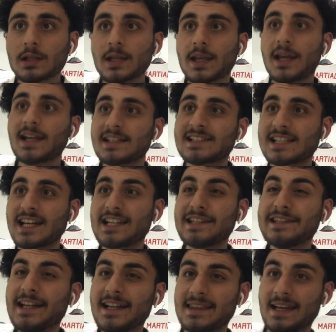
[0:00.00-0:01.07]
Gets
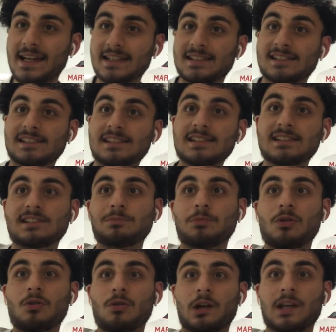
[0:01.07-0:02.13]
another assist,
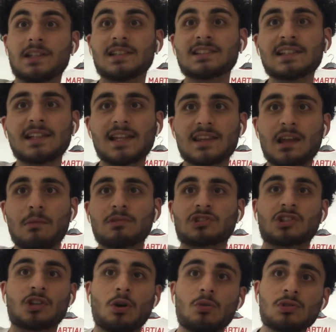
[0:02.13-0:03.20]
bro. He doesn't get that
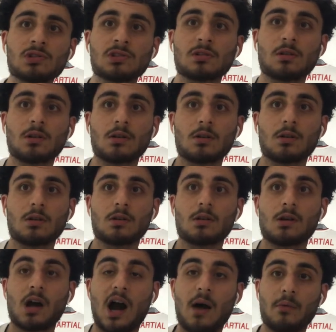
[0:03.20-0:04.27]
much goals.
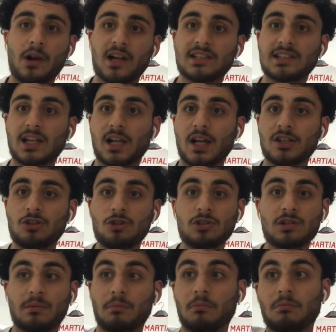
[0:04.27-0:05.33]
I'm not going to say I like to use
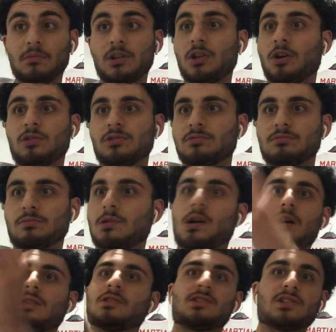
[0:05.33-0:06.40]
him, you know,
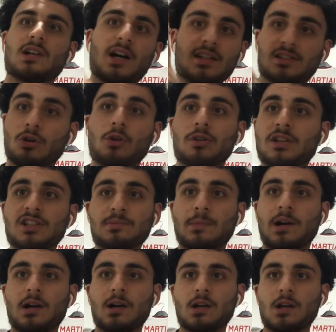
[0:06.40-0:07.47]
this guy's all this,
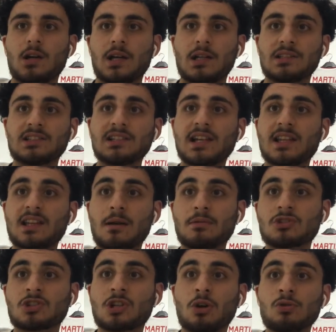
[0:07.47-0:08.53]
but he doesn't get that
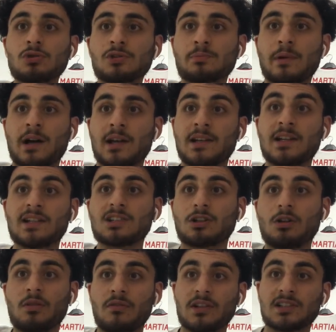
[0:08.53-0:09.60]
much goals, but he gets a
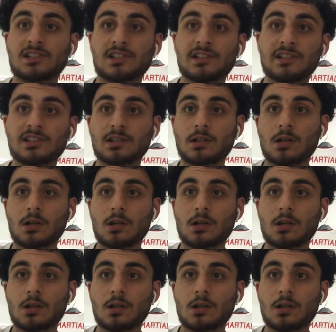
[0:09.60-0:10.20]
lot of assists.